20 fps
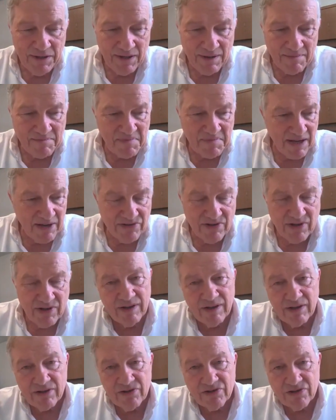
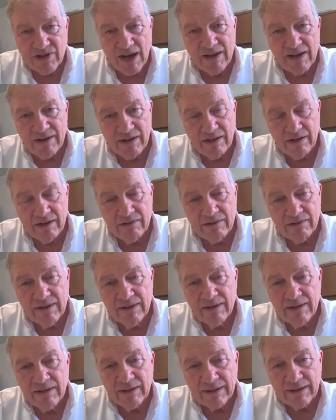amazing, exciting